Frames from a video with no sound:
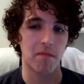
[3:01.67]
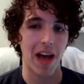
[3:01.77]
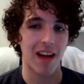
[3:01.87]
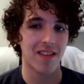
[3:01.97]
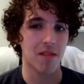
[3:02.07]

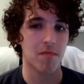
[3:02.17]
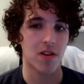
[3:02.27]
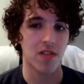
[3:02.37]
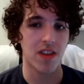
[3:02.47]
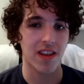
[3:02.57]
passing,
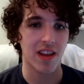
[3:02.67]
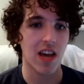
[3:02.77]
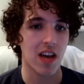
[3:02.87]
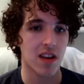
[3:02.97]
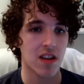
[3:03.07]
but then
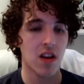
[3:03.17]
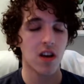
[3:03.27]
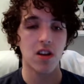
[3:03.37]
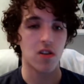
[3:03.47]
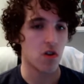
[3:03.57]
again,
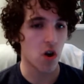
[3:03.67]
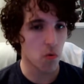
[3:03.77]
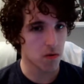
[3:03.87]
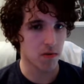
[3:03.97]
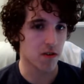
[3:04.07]
no
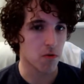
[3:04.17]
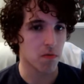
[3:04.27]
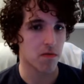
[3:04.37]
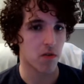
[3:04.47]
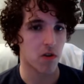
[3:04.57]
one was
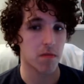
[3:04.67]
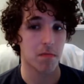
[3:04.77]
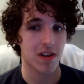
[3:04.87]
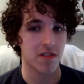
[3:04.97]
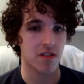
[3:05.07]
open for him
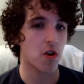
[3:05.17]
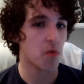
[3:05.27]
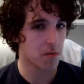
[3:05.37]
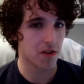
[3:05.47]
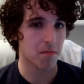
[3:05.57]
because no
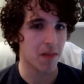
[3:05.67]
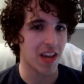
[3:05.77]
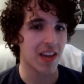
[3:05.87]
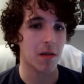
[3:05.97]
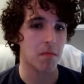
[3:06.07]
one was
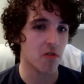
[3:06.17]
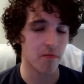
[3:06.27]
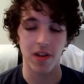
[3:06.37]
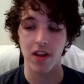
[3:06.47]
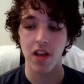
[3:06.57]
making
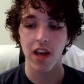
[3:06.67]
movement